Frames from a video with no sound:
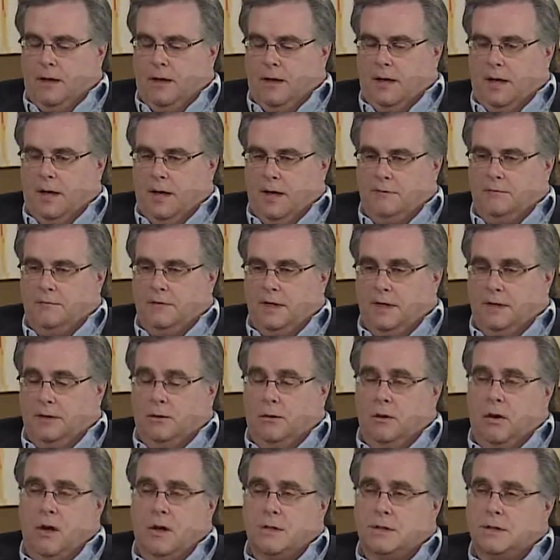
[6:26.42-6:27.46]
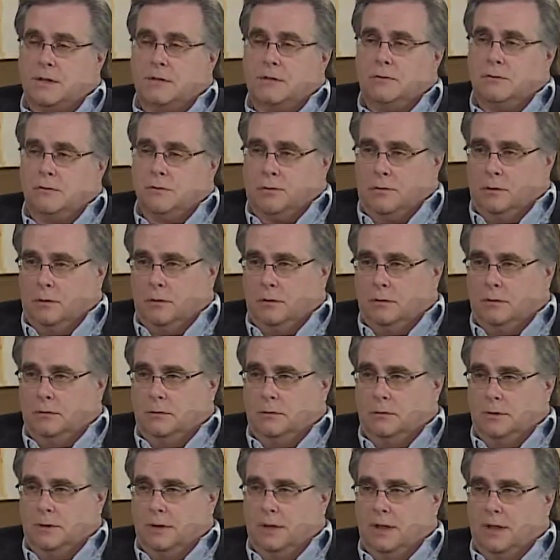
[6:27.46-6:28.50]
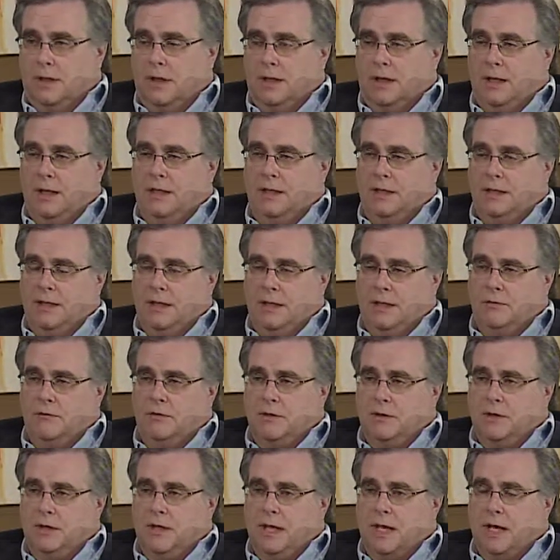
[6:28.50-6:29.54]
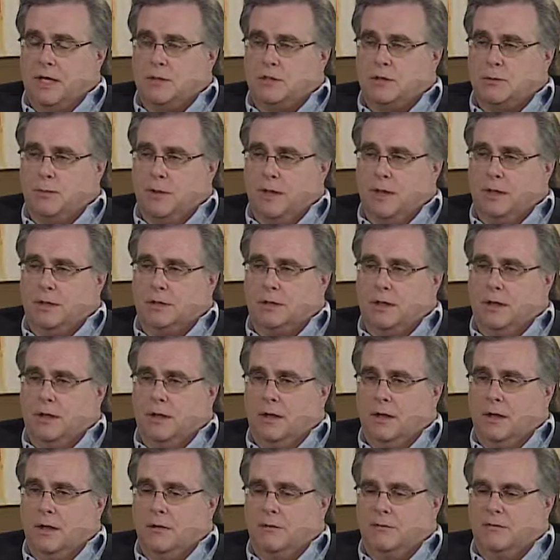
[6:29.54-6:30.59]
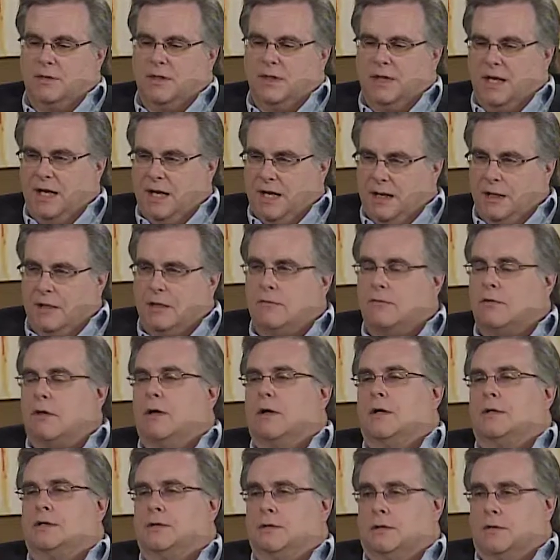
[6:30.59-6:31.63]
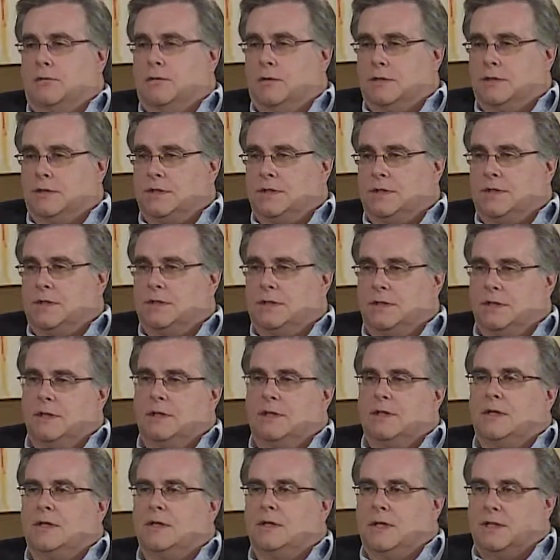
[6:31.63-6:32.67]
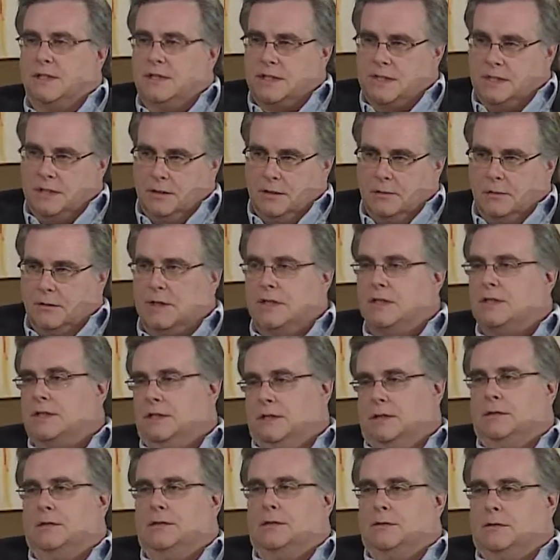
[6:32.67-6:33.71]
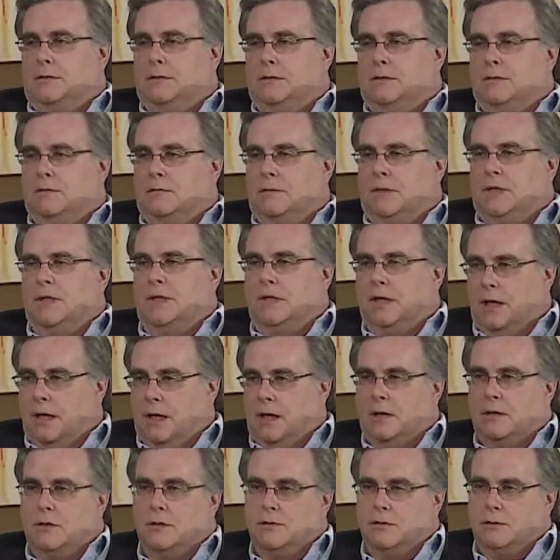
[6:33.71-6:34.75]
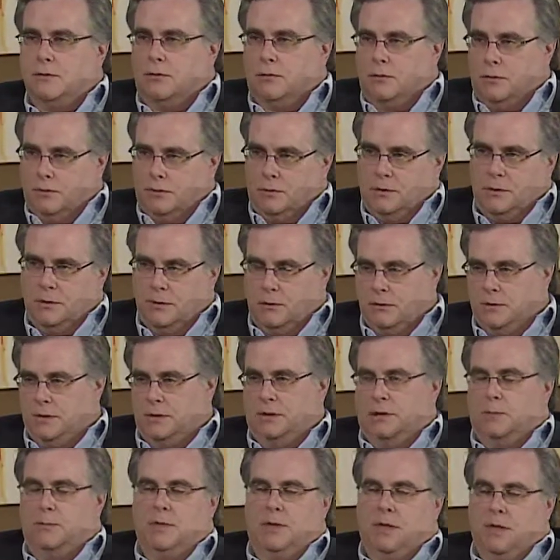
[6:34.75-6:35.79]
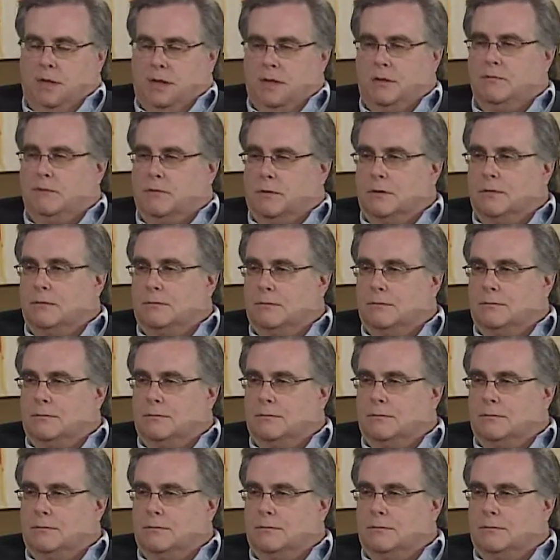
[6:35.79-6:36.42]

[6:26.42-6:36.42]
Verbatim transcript: Have they lost control? And even in the aspect of negative consequences, they still continue to engage or use in the behavior.